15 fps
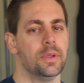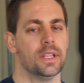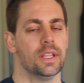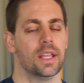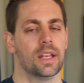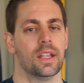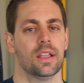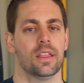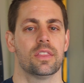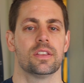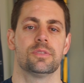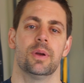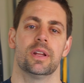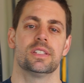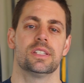beginning
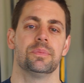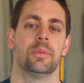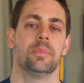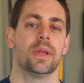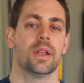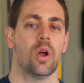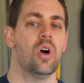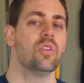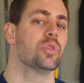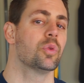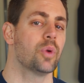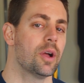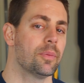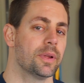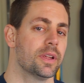this might seem a bit
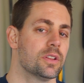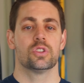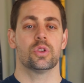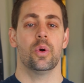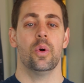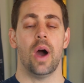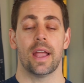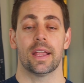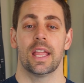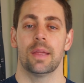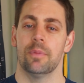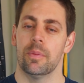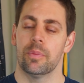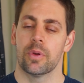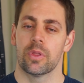overwhelming, so I
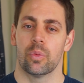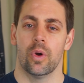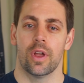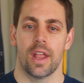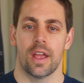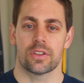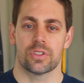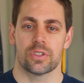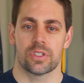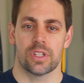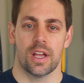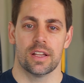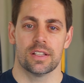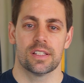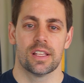came up with one
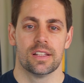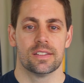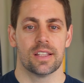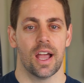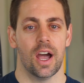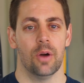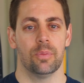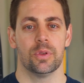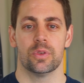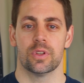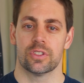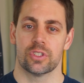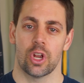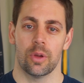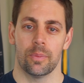exercise to help you
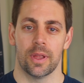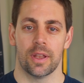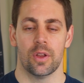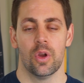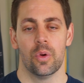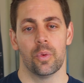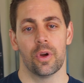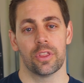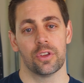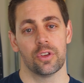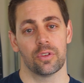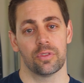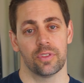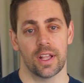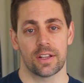determine whether your
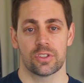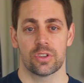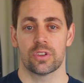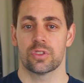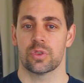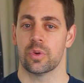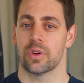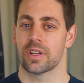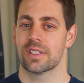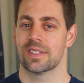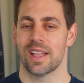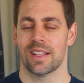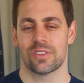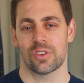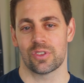flexors or
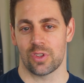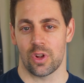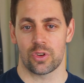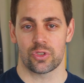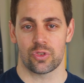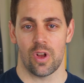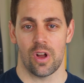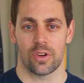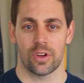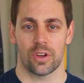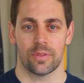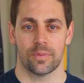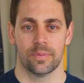extensors are stronger.